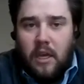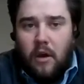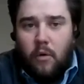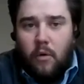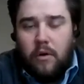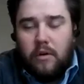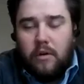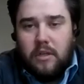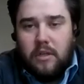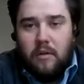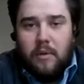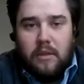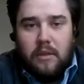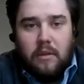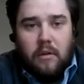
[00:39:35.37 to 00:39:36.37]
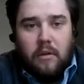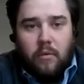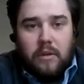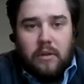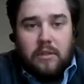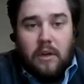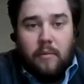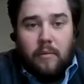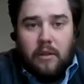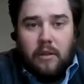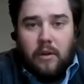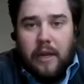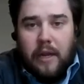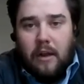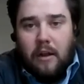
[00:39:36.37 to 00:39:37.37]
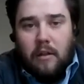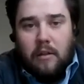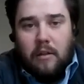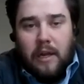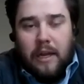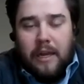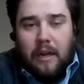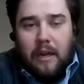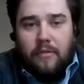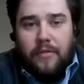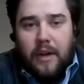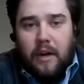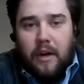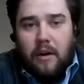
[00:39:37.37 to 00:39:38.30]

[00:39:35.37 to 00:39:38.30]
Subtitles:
what does sentiment look like out there?